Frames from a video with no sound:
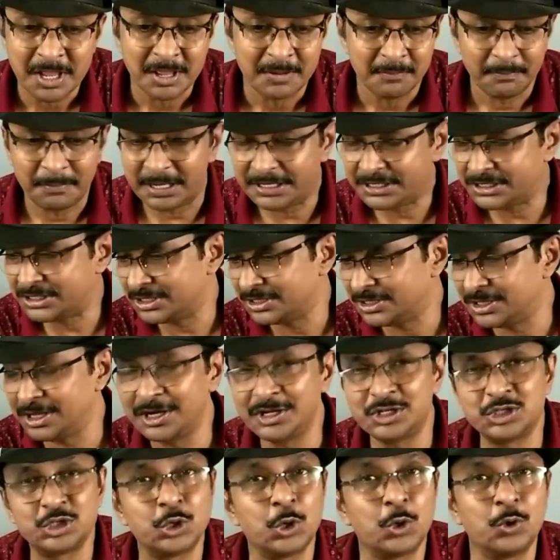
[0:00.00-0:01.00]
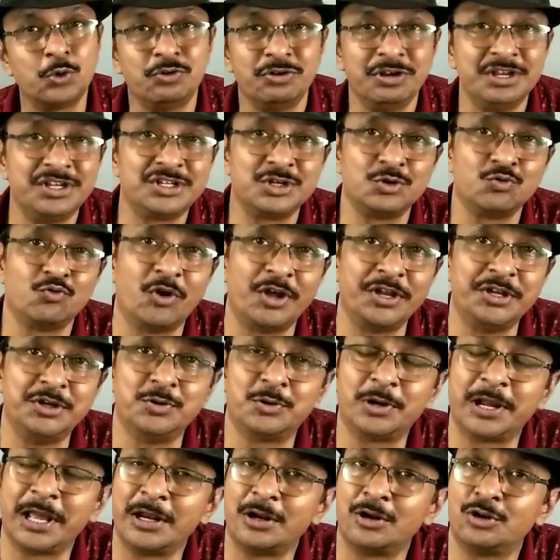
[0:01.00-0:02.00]
But there is no reason why
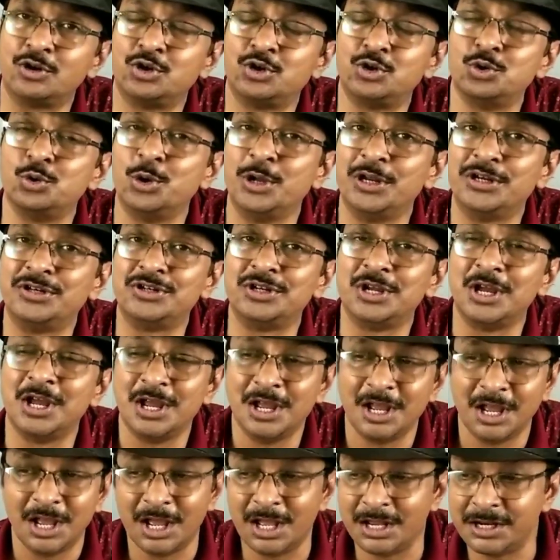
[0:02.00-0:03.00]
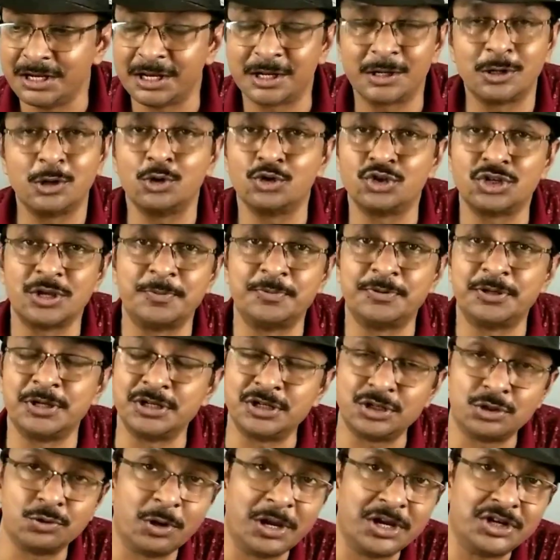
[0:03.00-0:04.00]
you cannot do it in a close-up
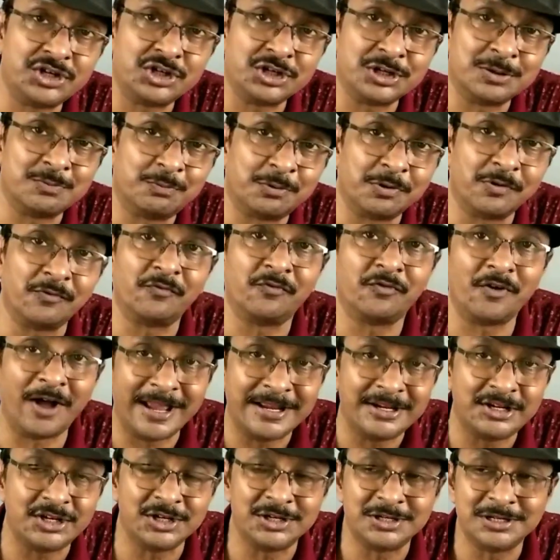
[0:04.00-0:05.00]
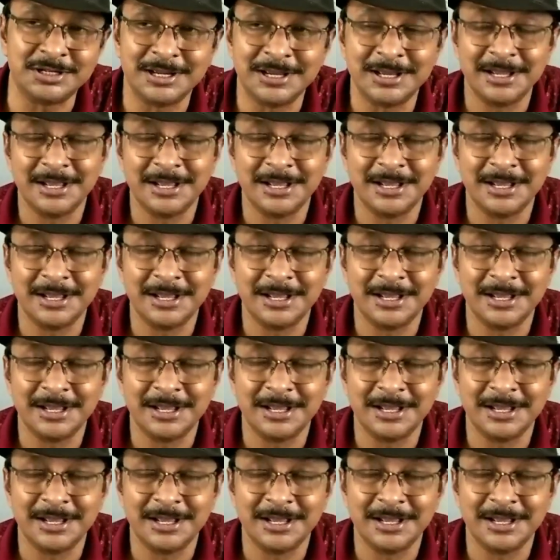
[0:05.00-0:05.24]
situation, provided